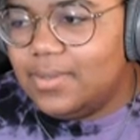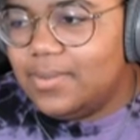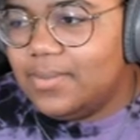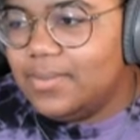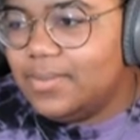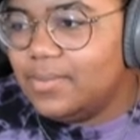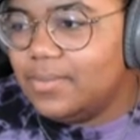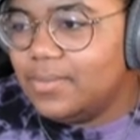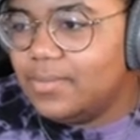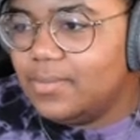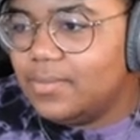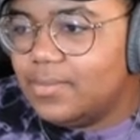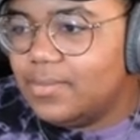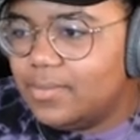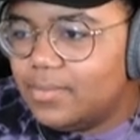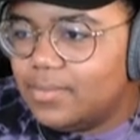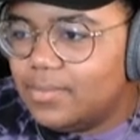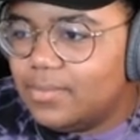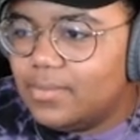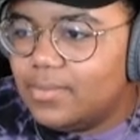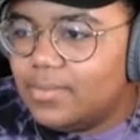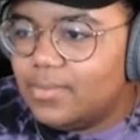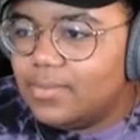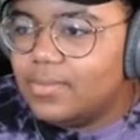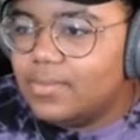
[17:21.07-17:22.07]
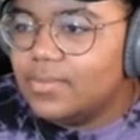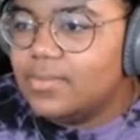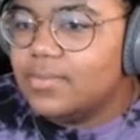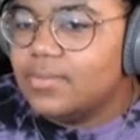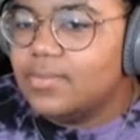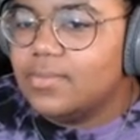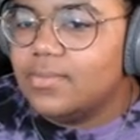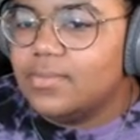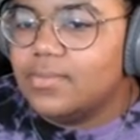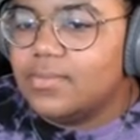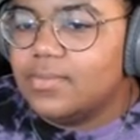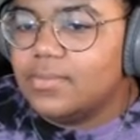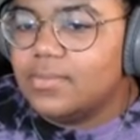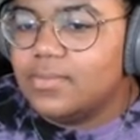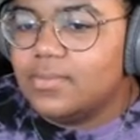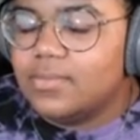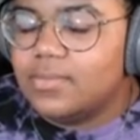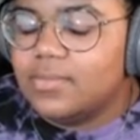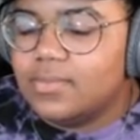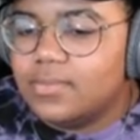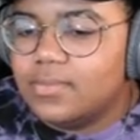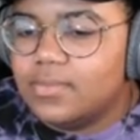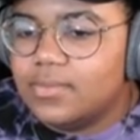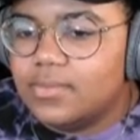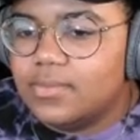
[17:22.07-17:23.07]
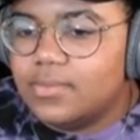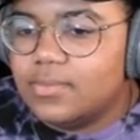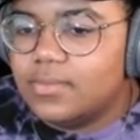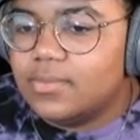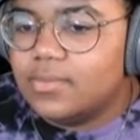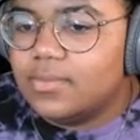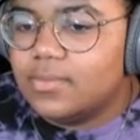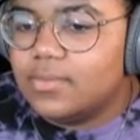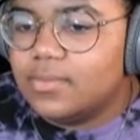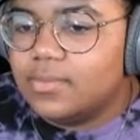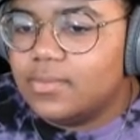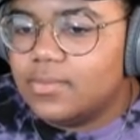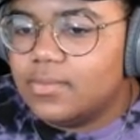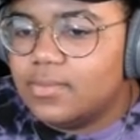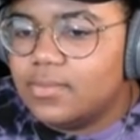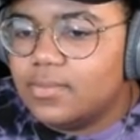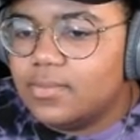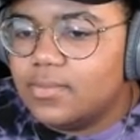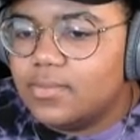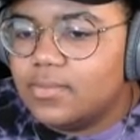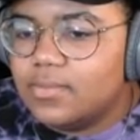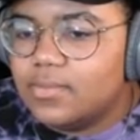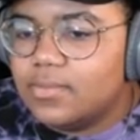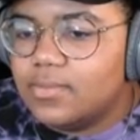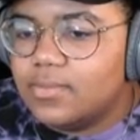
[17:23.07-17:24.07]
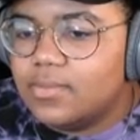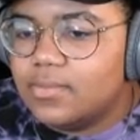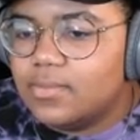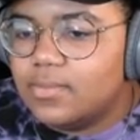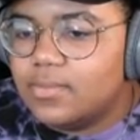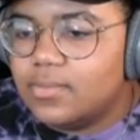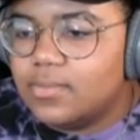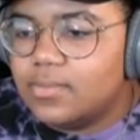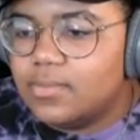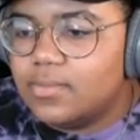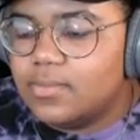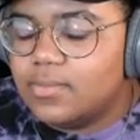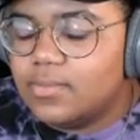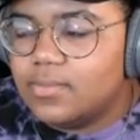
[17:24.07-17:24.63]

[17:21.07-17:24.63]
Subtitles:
This person isn't speaking.